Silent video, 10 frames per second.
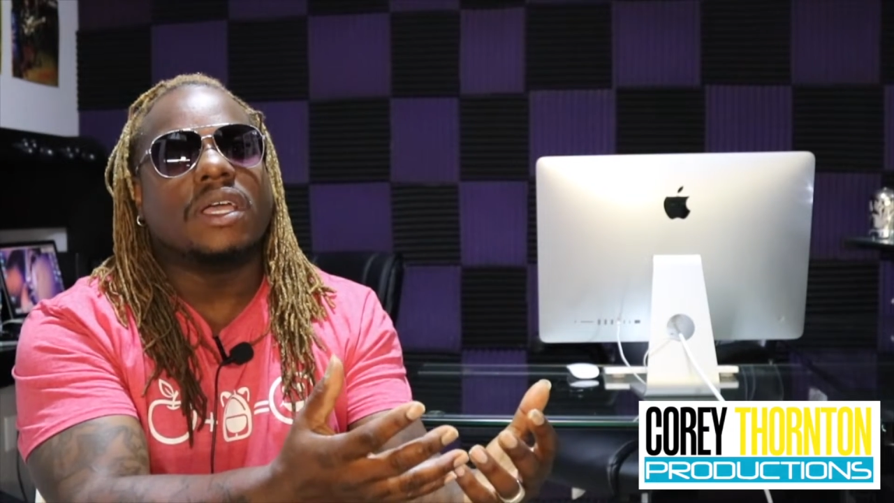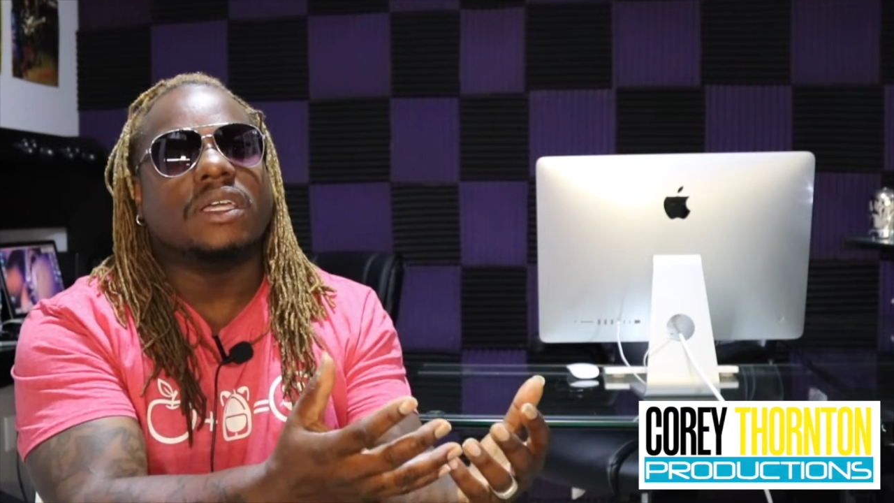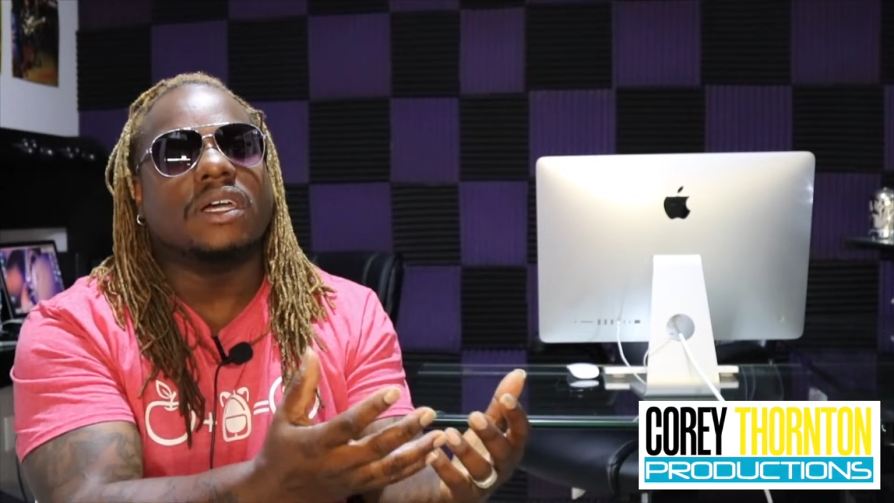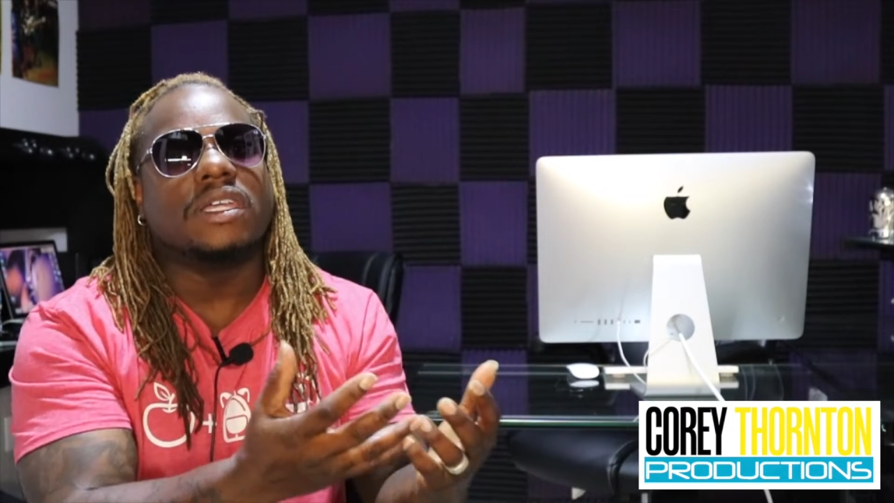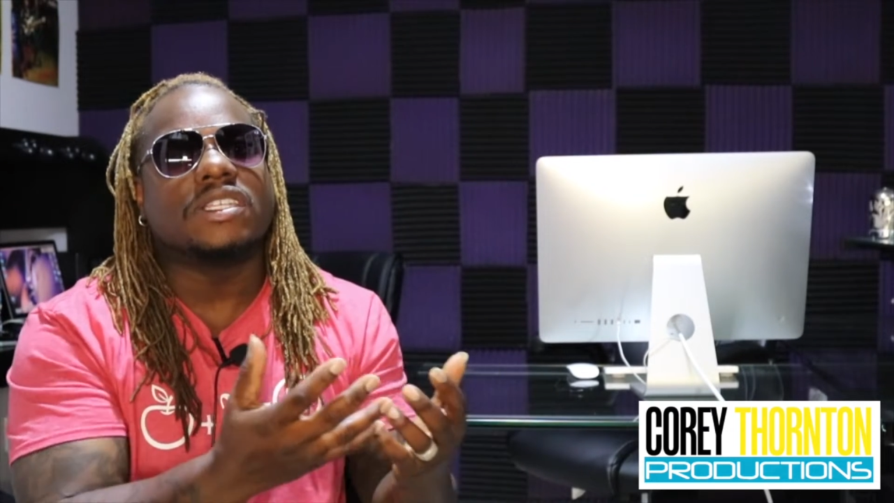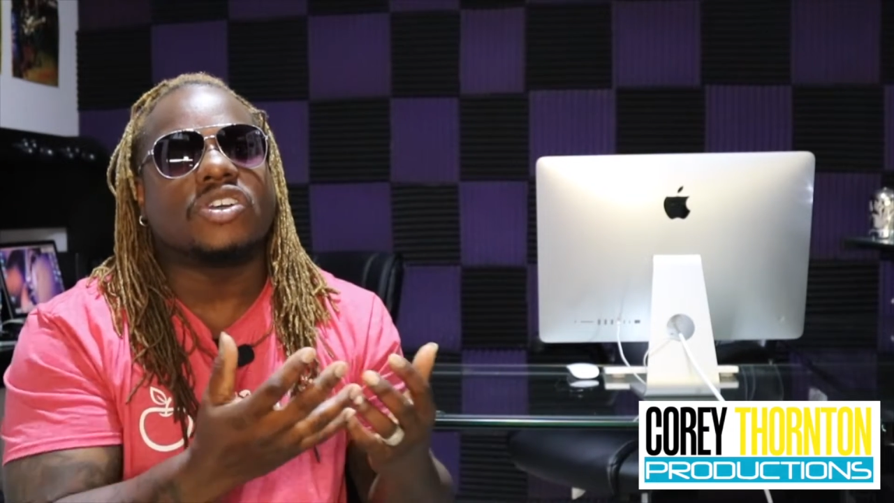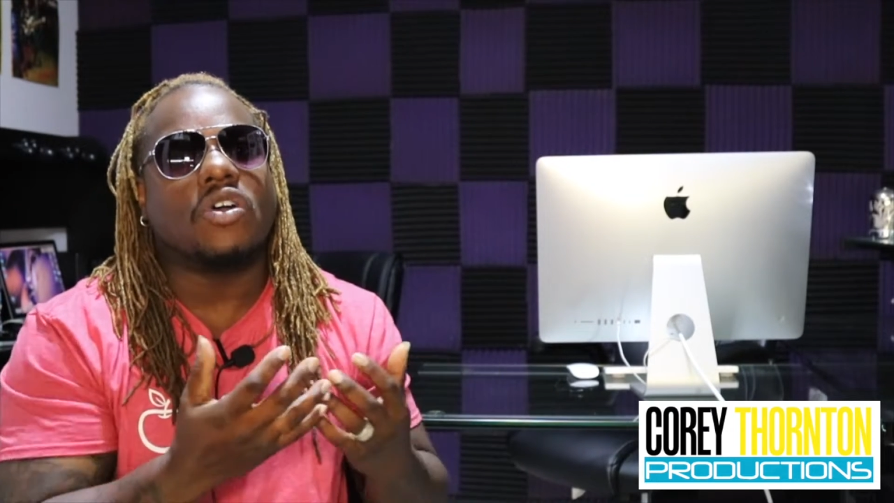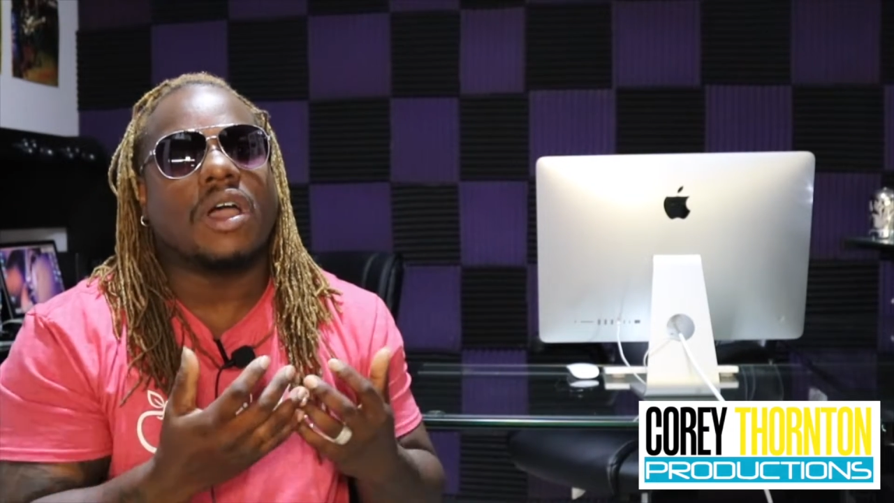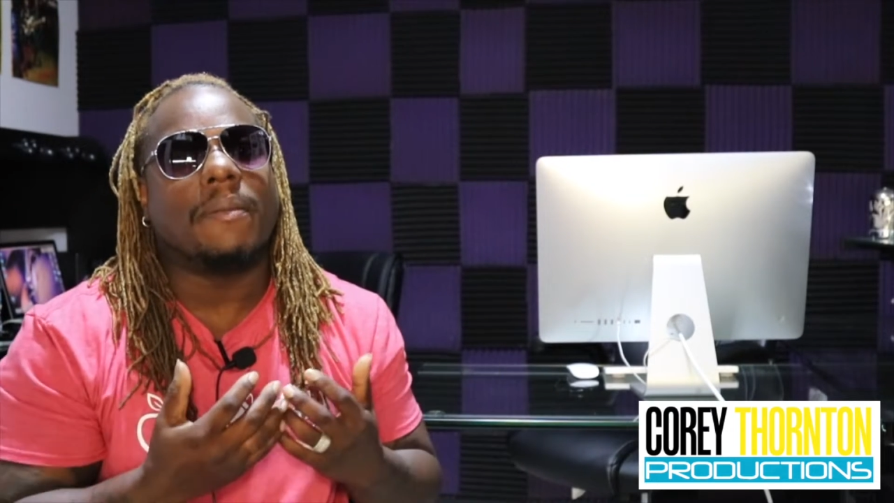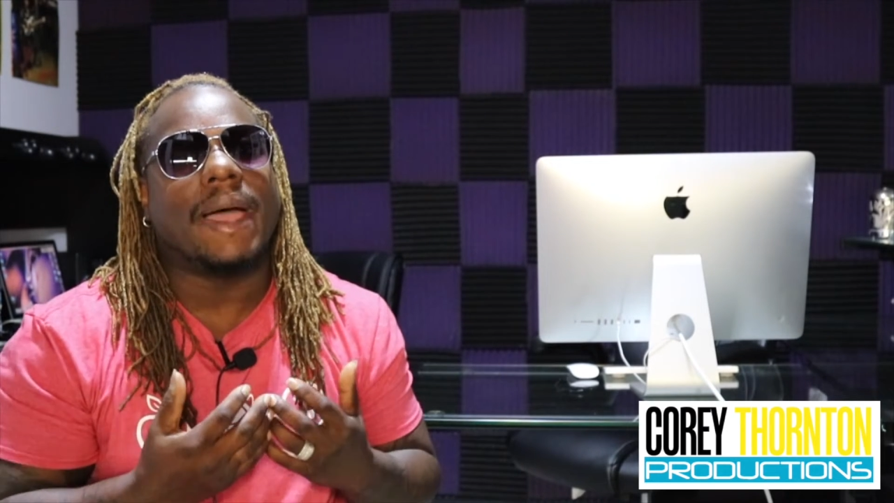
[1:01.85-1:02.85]
good is
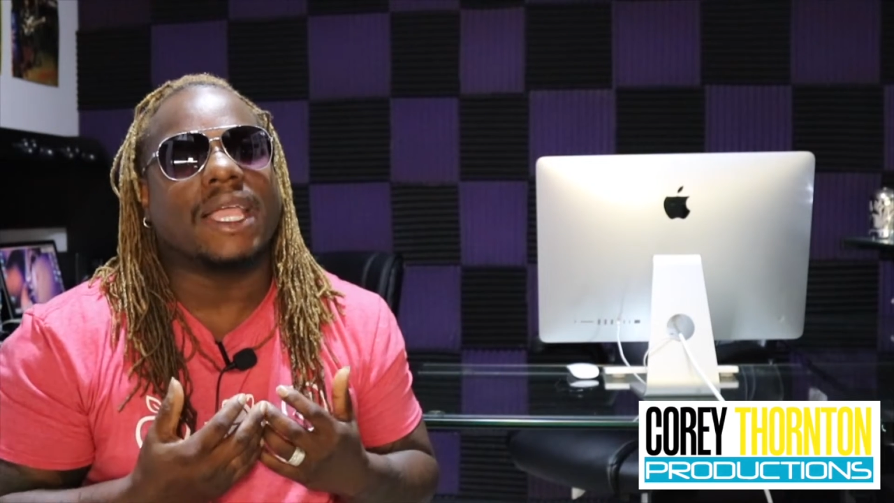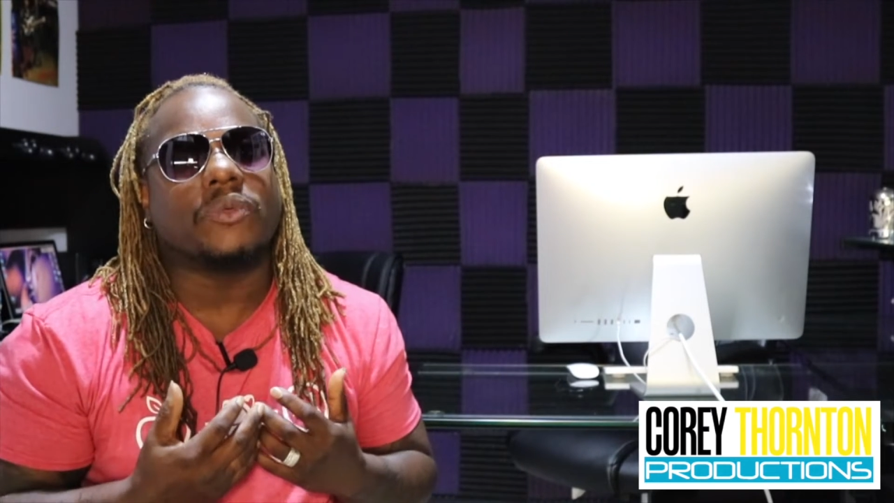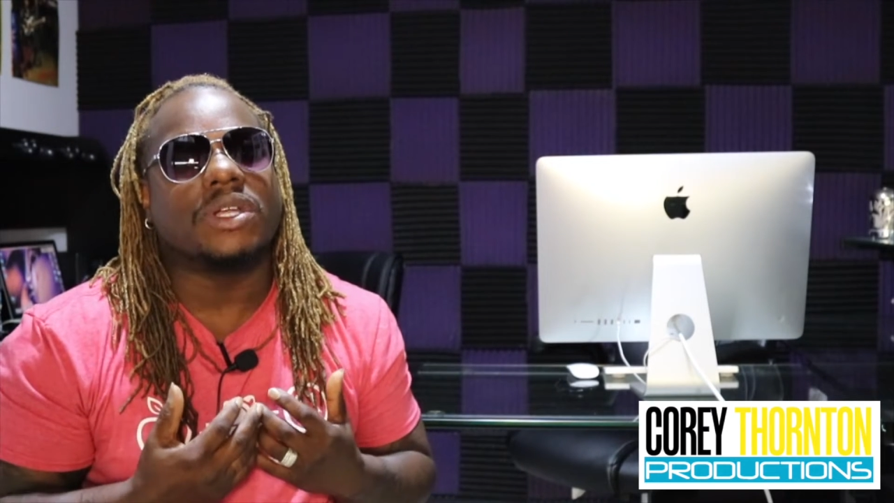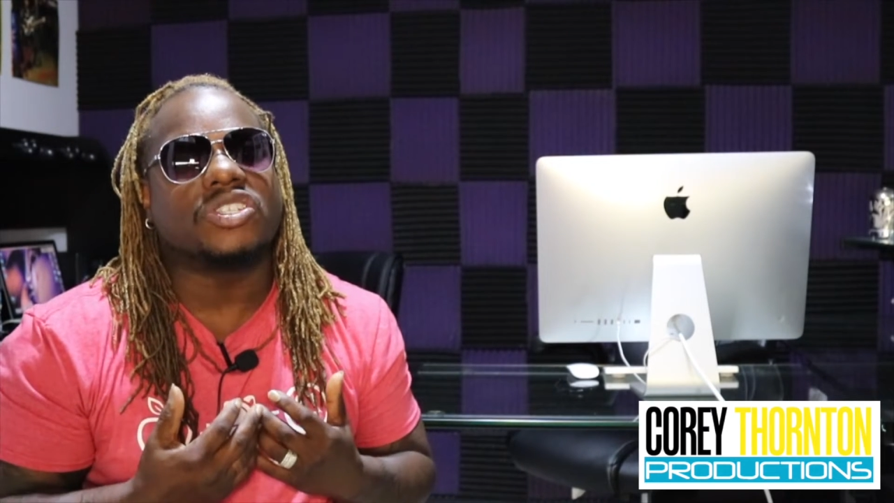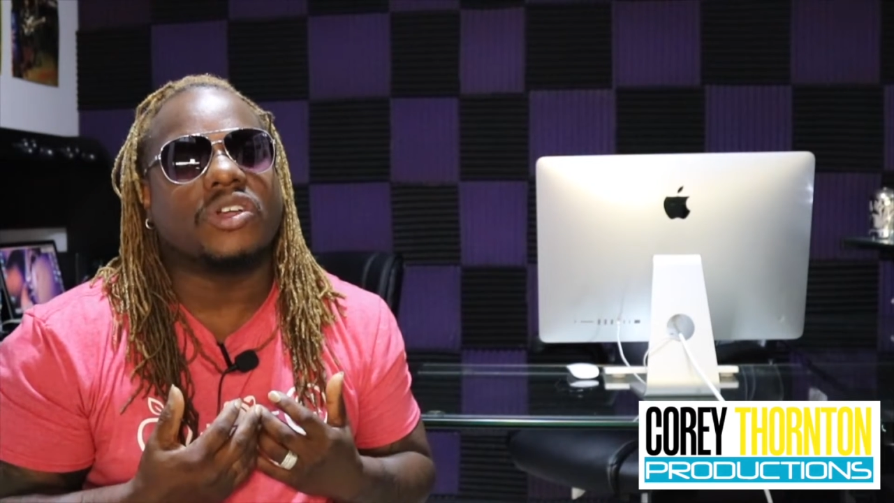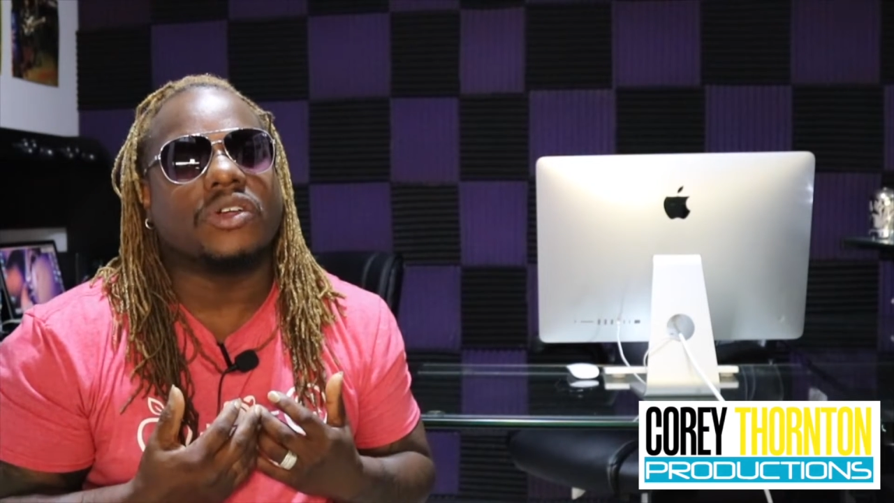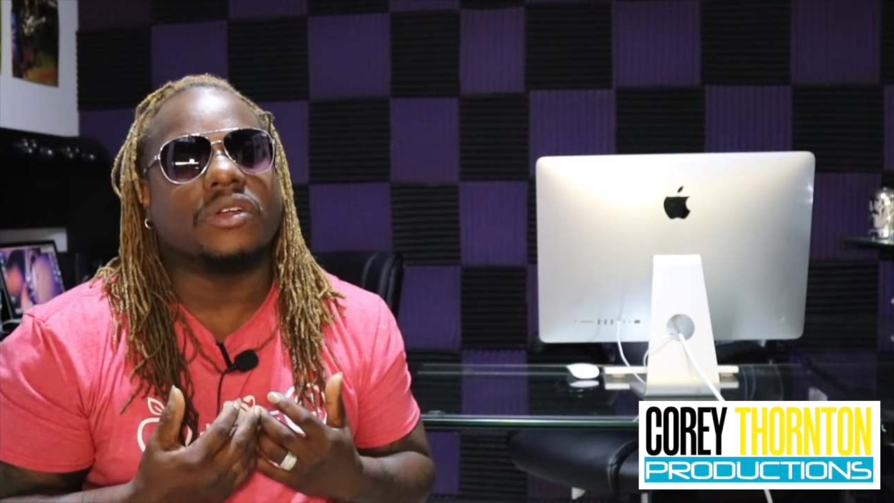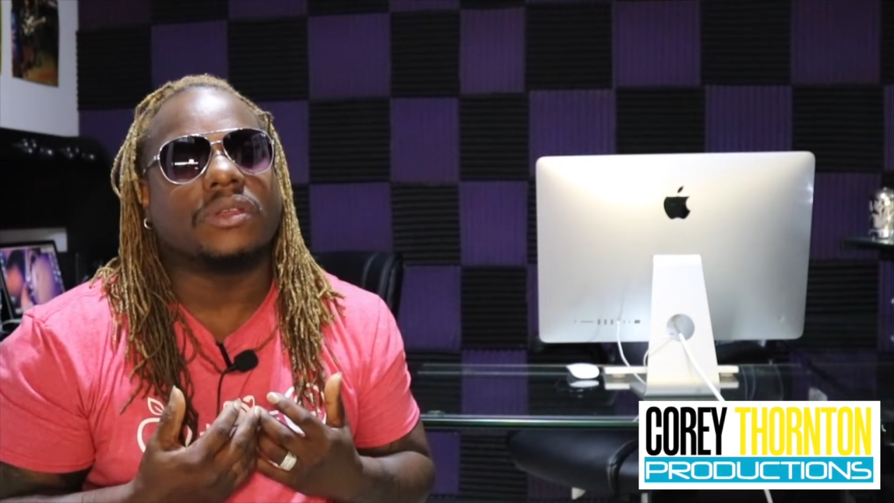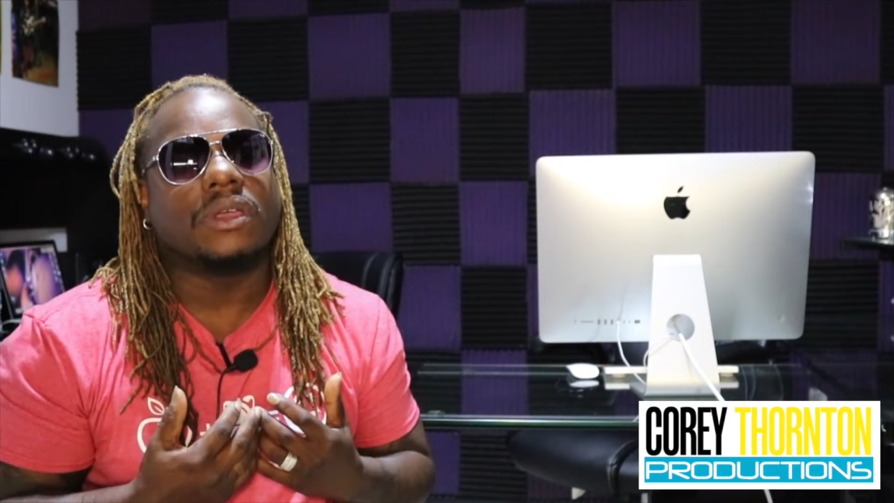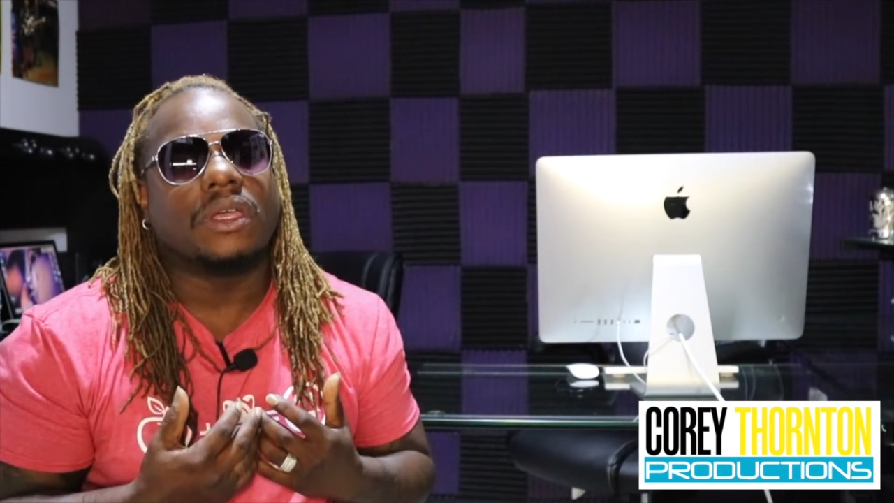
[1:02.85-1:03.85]
going to come back in return.
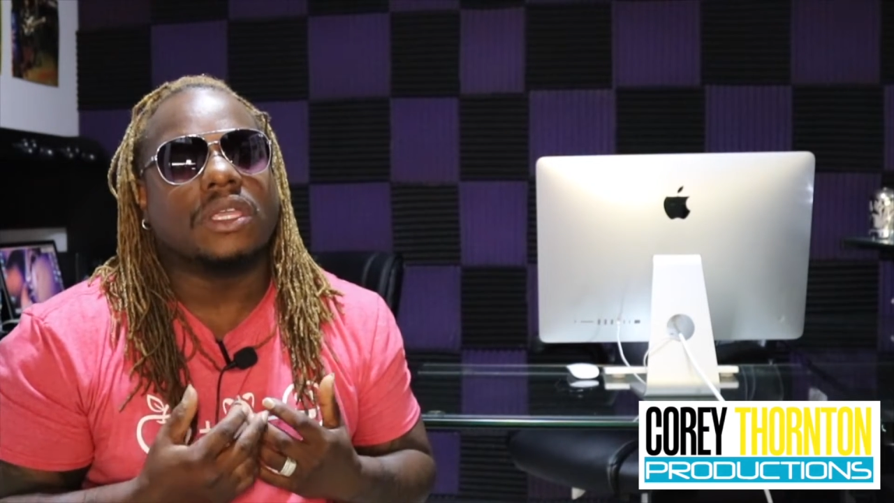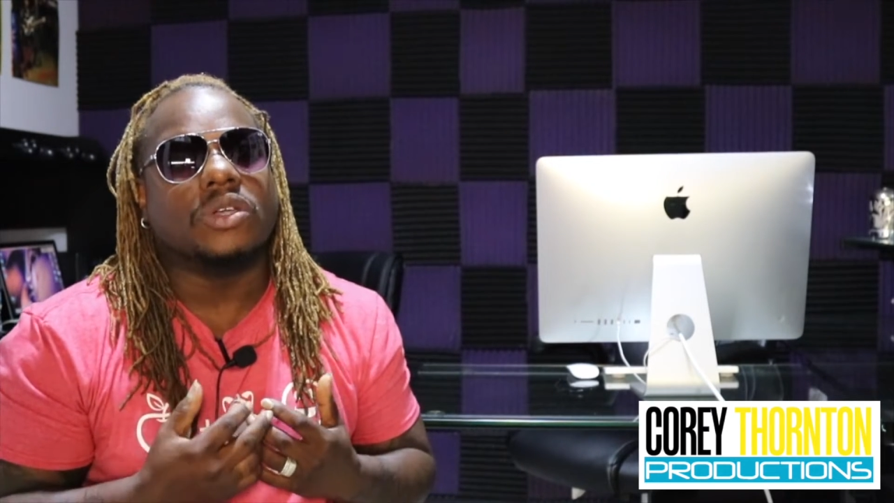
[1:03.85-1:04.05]
You